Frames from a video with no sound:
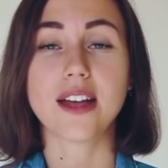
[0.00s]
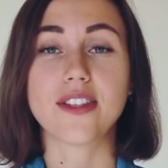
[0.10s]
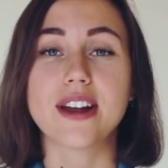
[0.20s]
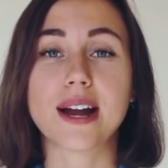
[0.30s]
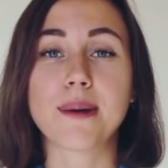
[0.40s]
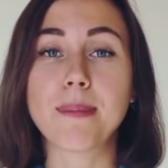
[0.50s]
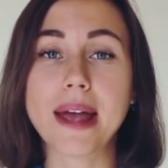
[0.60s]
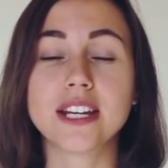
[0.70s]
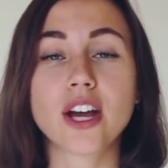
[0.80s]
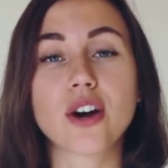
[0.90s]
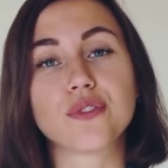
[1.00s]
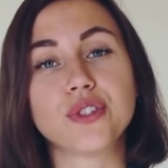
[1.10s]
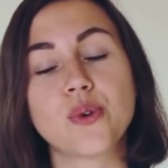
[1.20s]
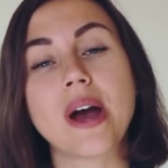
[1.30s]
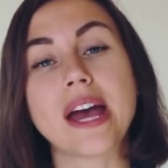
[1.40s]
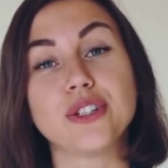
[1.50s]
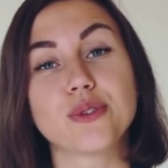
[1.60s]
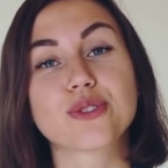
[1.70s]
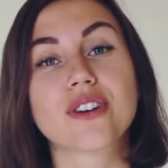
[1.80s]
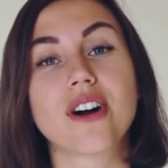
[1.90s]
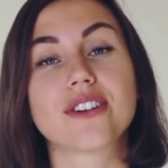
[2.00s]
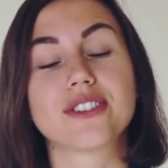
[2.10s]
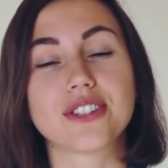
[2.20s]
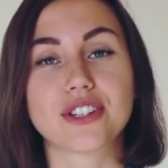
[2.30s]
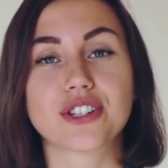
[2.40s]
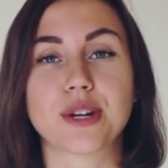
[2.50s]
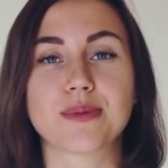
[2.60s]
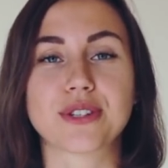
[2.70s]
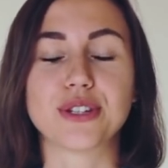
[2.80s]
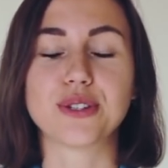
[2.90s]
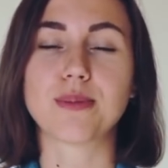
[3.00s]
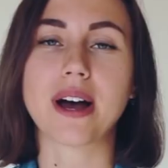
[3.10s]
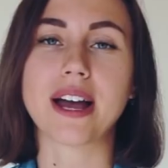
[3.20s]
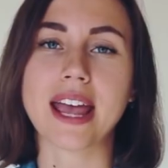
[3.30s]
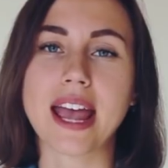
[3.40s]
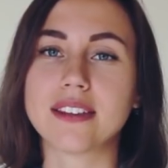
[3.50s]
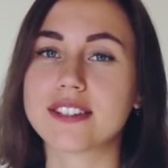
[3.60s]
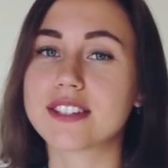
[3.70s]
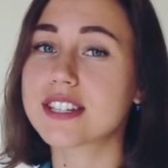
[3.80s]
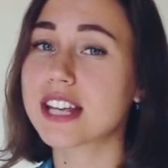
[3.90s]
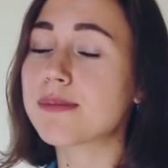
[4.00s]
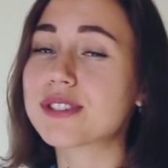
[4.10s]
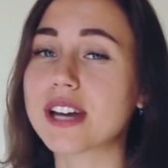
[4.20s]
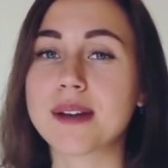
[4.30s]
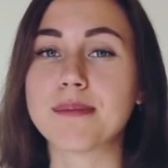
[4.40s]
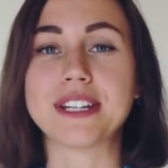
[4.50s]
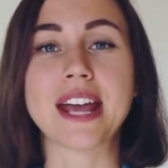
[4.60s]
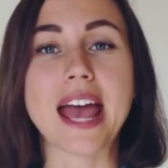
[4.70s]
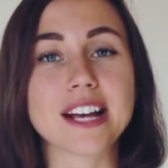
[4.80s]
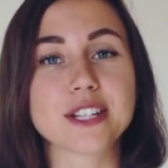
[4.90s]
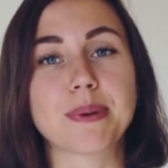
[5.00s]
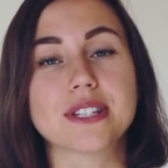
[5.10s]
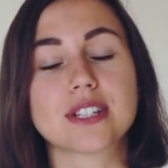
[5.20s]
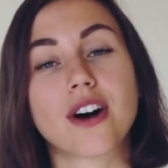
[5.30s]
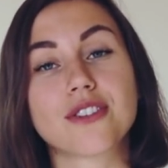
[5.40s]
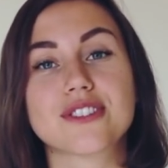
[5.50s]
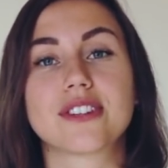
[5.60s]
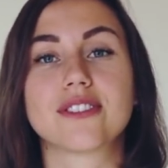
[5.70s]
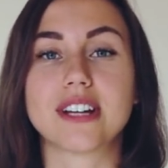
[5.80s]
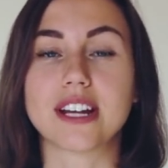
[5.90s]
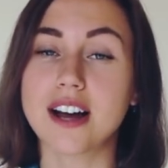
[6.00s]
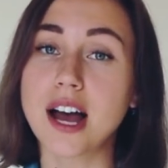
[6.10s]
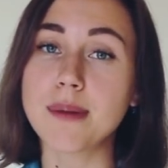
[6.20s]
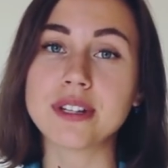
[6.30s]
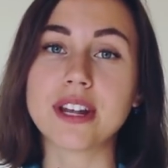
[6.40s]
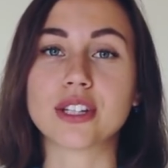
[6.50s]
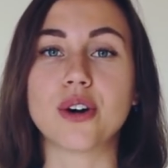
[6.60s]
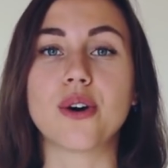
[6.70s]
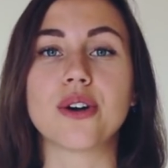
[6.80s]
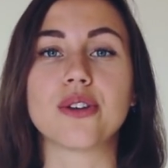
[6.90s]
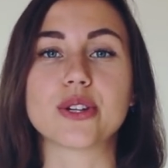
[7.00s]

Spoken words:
There are many of new and used car dealerships in Dubai and at the same time many expats constantly coming and going.